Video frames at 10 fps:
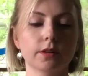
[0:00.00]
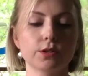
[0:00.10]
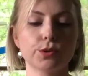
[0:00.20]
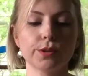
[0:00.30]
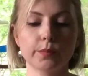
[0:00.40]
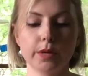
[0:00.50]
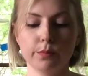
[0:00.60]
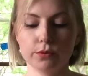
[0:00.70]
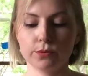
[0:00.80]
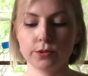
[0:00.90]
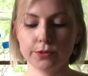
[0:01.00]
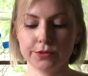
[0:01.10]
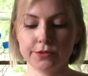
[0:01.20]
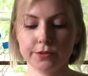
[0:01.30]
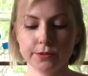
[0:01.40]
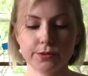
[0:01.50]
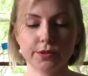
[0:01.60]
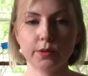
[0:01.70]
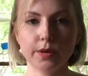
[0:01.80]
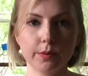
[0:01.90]
toilet paper rolls through. So
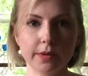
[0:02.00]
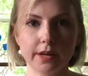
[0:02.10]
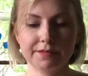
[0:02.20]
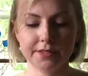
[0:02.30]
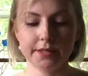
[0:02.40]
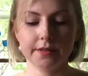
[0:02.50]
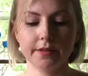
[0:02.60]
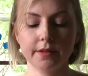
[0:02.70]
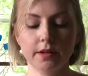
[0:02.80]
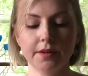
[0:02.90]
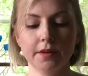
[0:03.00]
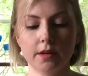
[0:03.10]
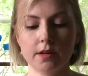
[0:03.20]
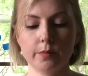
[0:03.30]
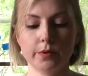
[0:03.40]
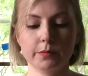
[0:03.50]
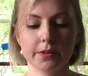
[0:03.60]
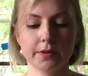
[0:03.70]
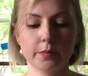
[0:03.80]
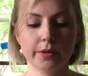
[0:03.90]
you'll probably have to help them a
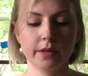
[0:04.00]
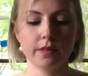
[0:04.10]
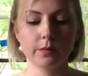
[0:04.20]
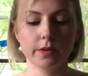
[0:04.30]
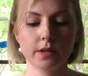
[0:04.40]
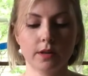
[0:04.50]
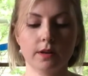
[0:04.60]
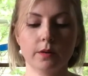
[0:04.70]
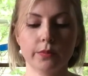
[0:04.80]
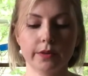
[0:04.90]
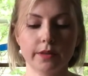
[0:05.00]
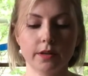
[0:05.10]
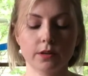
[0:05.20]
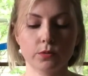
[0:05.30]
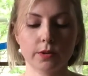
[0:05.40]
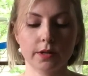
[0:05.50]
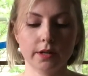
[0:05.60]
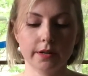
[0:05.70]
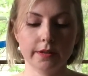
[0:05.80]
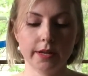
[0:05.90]
little bit in the beginning, but they can work
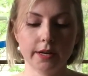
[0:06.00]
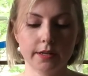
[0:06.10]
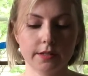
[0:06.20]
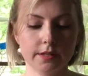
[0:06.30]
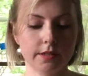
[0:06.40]
on that,